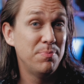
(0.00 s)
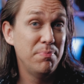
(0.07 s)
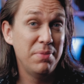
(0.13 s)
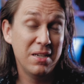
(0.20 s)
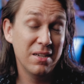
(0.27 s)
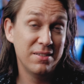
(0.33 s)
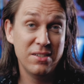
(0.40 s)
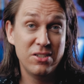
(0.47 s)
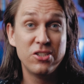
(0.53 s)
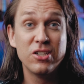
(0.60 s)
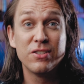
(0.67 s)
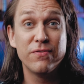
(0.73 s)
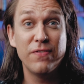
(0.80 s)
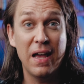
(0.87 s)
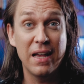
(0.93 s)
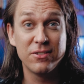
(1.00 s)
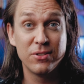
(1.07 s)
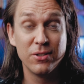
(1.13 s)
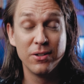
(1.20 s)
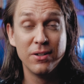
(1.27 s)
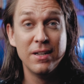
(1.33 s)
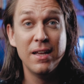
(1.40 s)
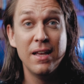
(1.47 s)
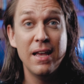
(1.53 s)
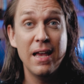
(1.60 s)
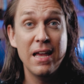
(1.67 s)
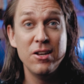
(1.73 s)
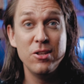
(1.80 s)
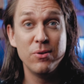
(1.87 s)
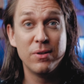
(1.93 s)
because it's just faster
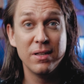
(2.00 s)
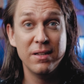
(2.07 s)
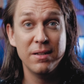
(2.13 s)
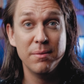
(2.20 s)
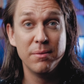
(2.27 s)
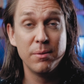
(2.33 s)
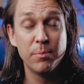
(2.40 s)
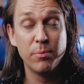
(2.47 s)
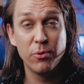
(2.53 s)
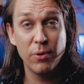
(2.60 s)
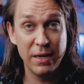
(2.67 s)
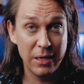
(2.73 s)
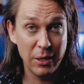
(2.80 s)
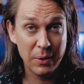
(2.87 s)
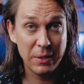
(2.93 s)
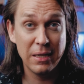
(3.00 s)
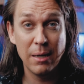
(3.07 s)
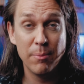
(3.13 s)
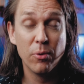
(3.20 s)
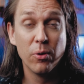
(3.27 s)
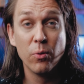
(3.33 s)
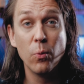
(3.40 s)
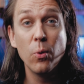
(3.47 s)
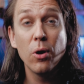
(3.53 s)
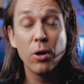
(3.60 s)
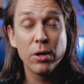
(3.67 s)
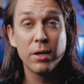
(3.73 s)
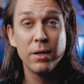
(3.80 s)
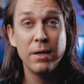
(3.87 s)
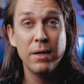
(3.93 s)
and you can crank out a lot more work.